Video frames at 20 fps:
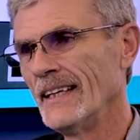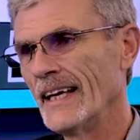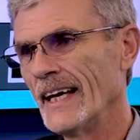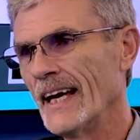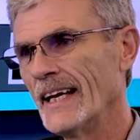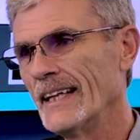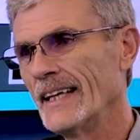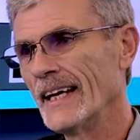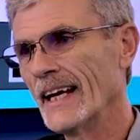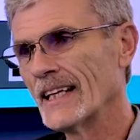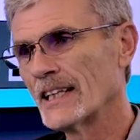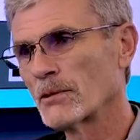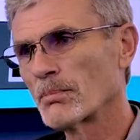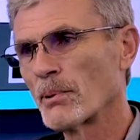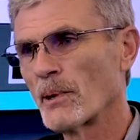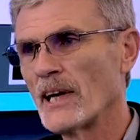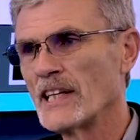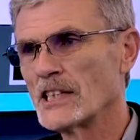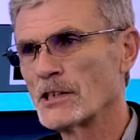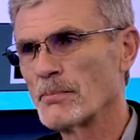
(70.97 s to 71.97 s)
in the
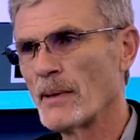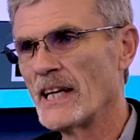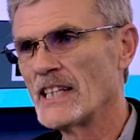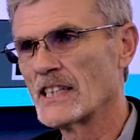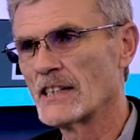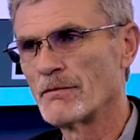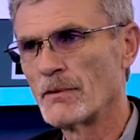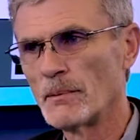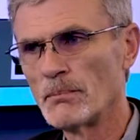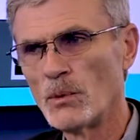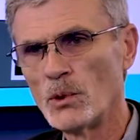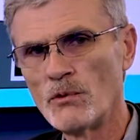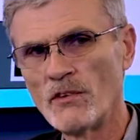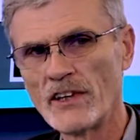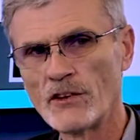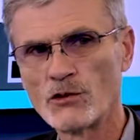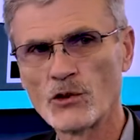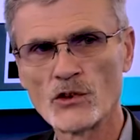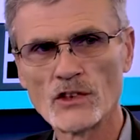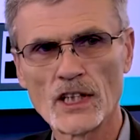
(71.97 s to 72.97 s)
enterprise space have been
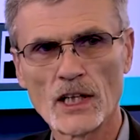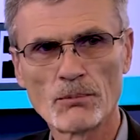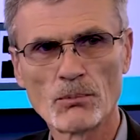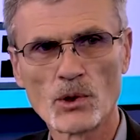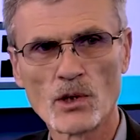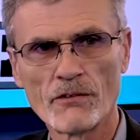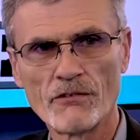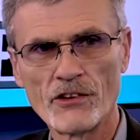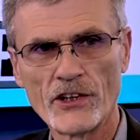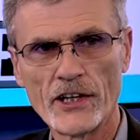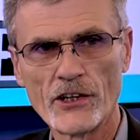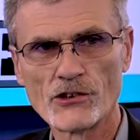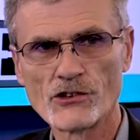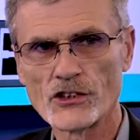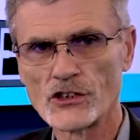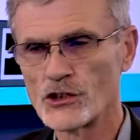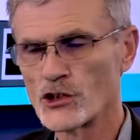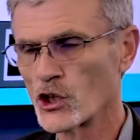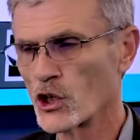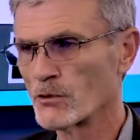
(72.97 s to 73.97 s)
moving for a number of years
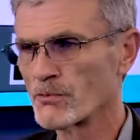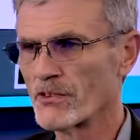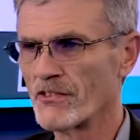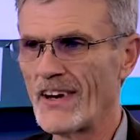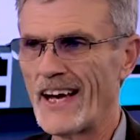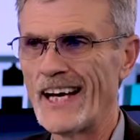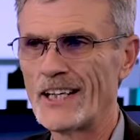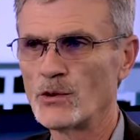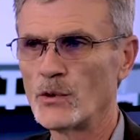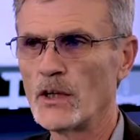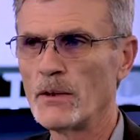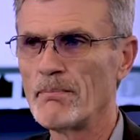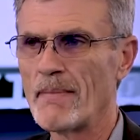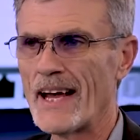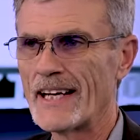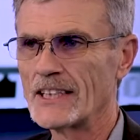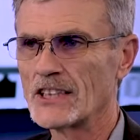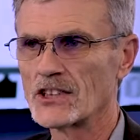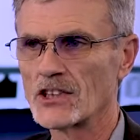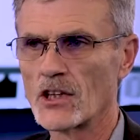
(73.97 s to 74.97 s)
in terms of how do we
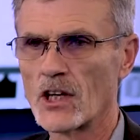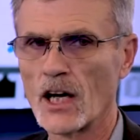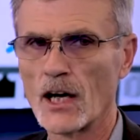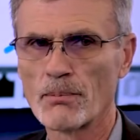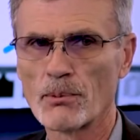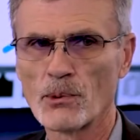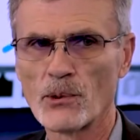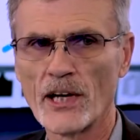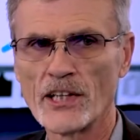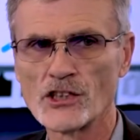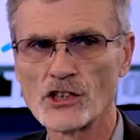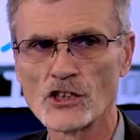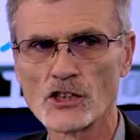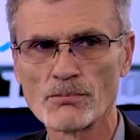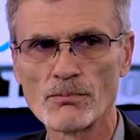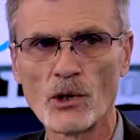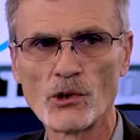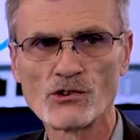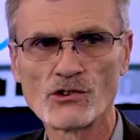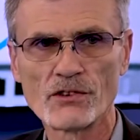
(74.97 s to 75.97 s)
manage our operations
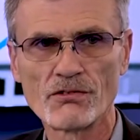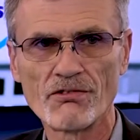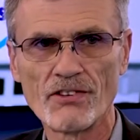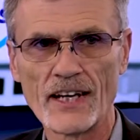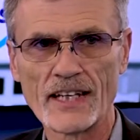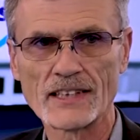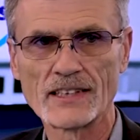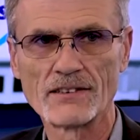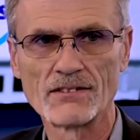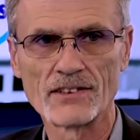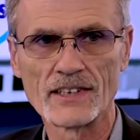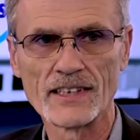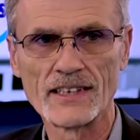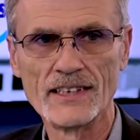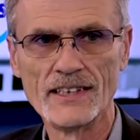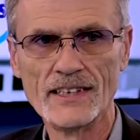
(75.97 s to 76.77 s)
most effectively.